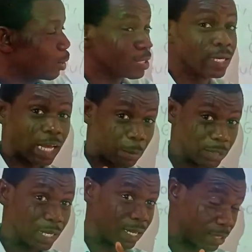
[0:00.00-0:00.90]
You are saying
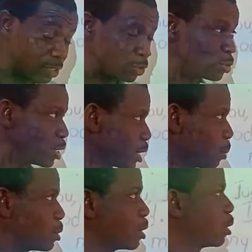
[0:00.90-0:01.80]
capital. I heard you. You said
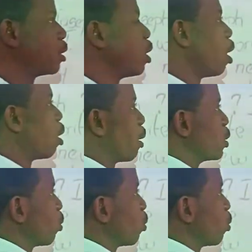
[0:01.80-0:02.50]
capital. All right.